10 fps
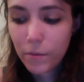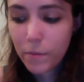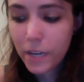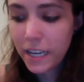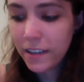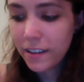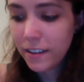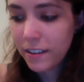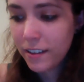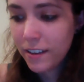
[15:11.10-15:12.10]
me,
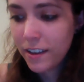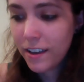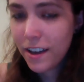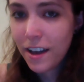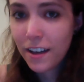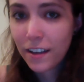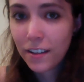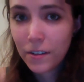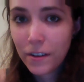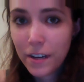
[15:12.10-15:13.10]
hot
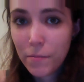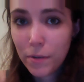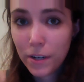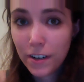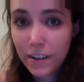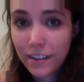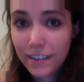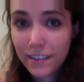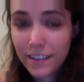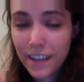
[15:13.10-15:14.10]
glue gun burns